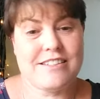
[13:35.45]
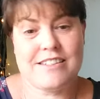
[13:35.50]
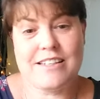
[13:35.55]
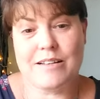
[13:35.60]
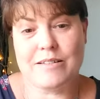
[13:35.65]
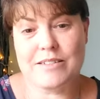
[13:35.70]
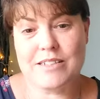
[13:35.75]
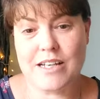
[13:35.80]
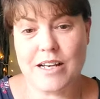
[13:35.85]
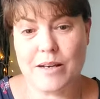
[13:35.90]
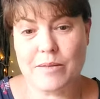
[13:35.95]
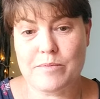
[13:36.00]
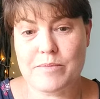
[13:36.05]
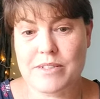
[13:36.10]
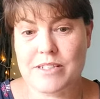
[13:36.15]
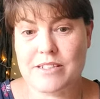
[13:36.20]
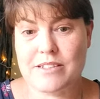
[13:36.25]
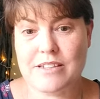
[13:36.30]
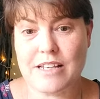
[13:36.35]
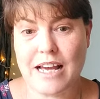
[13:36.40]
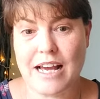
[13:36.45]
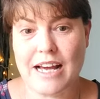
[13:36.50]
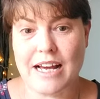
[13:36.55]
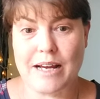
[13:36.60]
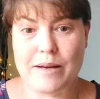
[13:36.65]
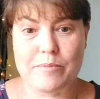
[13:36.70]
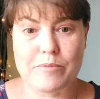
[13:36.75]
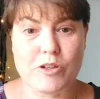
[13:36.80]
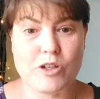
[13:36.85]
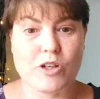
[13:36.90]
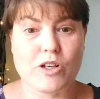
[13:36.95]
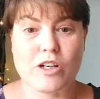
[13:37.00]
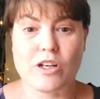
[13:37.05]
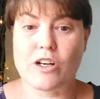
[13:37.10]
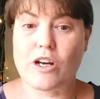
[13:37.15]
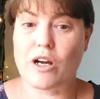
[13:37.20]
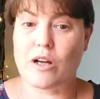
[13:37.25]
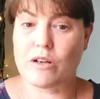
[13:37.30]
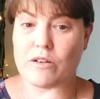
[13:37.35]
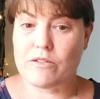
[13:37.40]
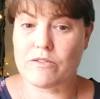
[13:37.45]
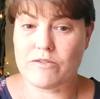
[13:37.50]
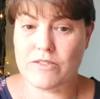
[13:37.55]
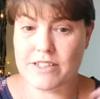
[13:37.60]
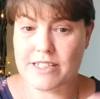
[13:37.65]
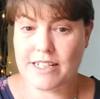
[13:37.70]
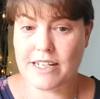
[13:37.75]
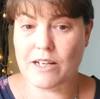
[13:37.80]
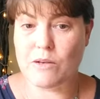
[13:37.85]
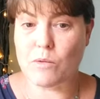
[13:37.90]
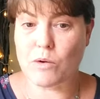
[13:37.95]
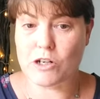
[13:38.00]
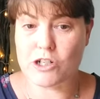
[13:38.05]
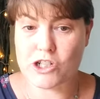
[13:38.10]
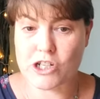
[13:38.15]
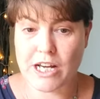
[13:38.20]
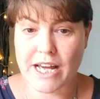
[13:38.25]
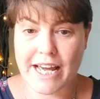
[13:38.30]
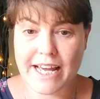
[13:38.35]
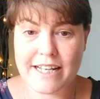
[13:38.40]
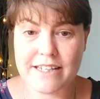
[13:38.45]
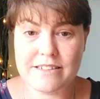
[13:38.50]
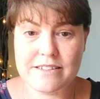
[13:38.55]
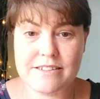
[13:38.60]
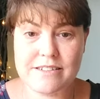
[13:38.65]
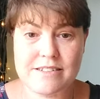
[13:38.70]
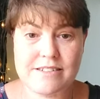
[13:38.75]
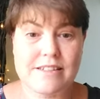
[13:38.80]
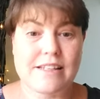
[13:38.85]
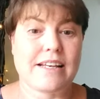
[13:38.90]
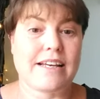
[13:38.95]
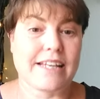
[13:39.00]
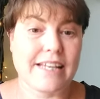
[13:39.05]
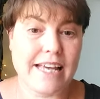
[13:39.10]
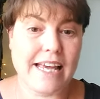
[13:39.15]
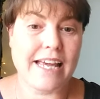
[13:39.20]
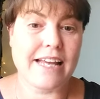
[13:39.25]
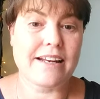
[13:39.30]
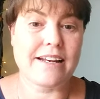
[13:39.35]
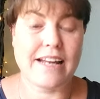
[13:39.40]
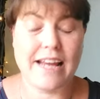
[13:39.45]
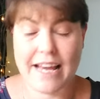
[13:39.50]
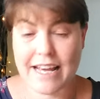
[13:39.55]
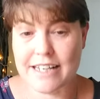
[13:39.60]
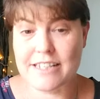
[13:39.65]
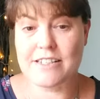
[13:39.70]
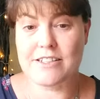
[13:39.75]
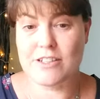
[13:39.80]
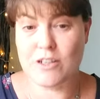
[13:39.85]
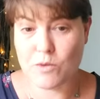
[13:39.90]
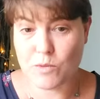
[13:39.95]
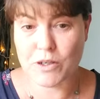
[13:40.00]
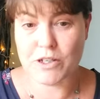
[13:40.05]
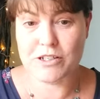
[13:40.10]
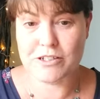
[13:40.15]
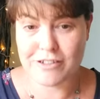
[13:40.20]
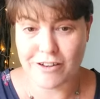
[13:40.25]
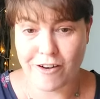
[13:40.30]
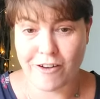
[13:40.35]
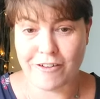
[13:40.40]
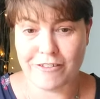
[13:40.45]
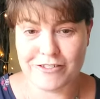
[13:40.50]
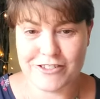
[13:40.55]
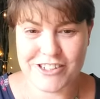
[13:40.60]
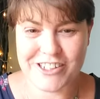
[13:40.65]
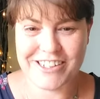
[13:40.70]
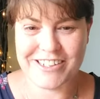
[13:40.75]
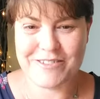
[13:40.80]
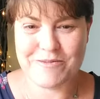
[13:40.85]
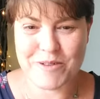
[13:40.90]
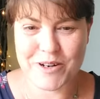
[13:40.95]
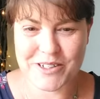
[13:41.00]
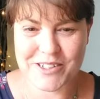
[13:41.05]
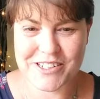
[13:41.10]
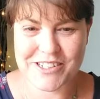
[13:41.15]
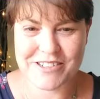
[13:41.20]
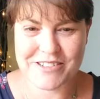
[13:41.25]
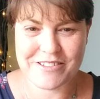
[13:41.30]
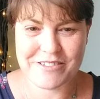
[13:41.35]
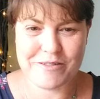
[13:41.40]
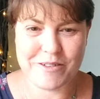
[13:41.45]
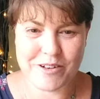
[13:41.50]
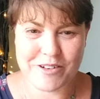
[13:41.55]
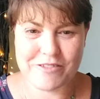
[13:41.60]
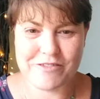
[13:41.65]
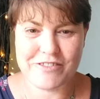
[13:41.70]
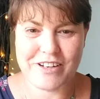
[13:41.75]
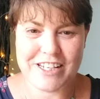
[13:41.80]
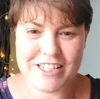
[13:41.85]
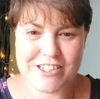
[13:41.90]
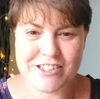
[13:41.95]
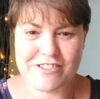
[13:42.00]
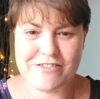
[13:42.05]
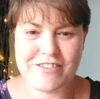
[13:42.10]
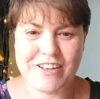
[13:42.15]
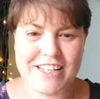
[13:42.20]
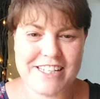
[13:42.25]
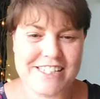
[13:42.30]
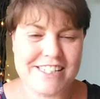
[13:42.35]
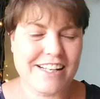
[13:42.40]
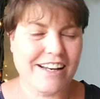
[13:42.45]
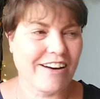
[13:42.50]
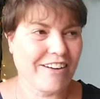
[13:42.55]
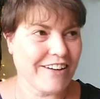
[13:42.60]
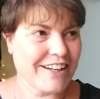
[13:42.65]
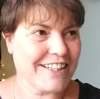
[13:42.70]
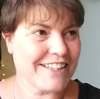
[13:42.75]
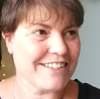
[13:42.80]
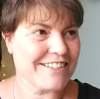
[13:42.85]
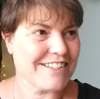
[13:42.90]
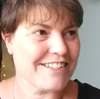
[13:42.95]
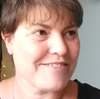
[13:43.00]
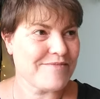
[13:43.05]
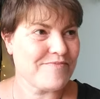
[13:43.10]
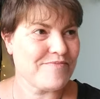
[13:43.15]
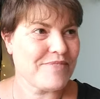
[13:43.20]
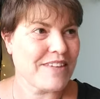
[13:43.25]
Sometimes um, you can go and physically wash your hands again as you would after one to one face to face client.